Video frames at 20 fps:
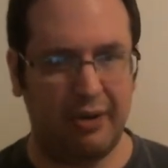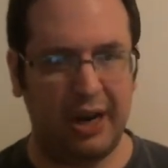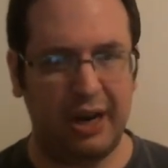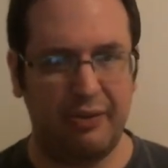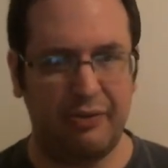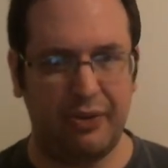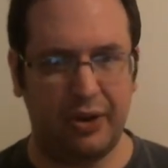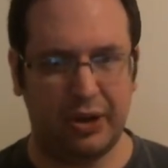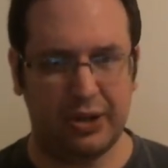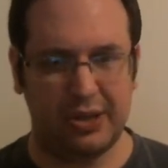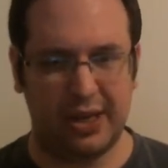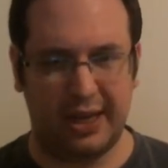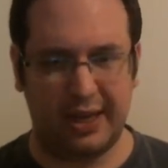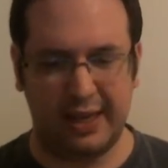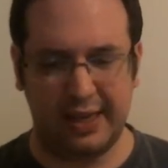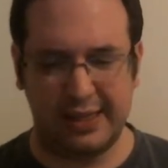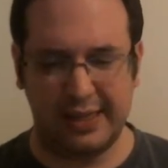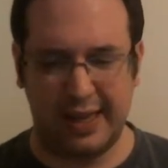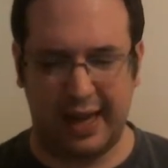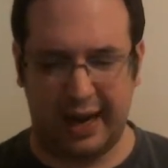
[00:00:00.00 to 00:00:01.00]
He feels like
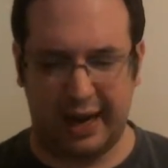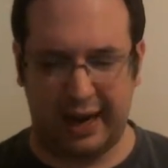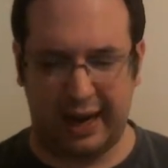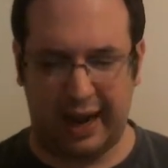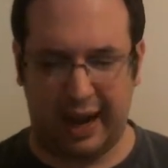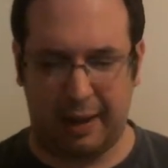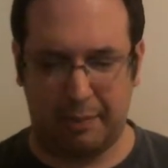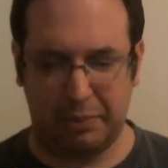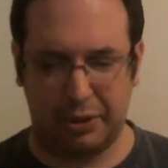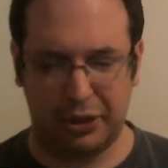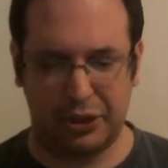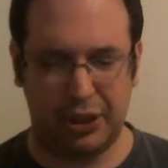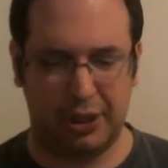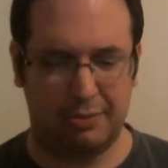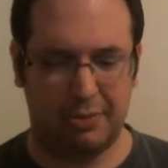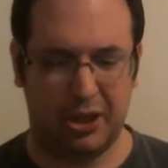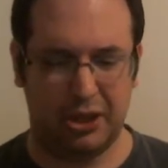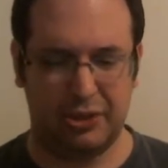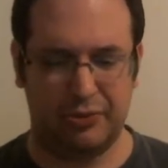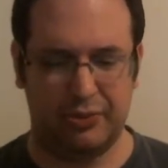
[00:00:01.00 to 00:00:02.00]
he's not accomplishing
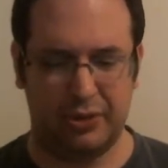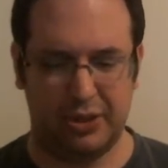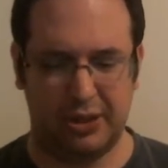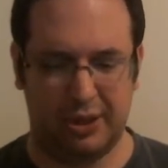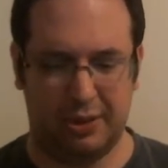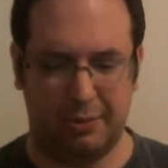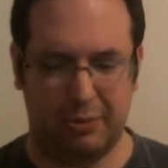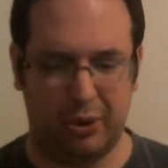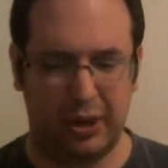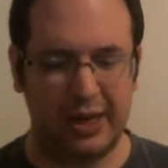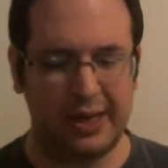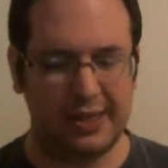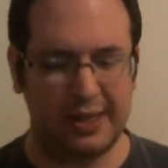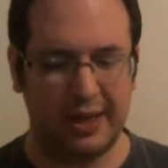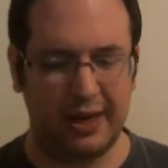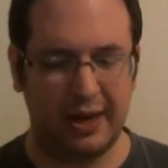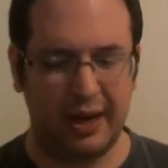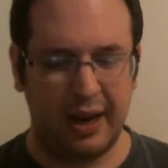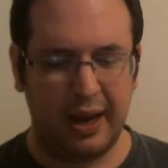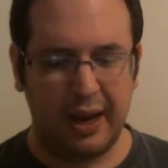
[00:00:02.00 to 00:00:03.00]
much for some
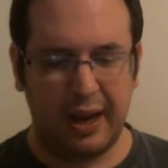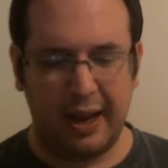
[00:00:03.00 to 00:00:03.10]
reason.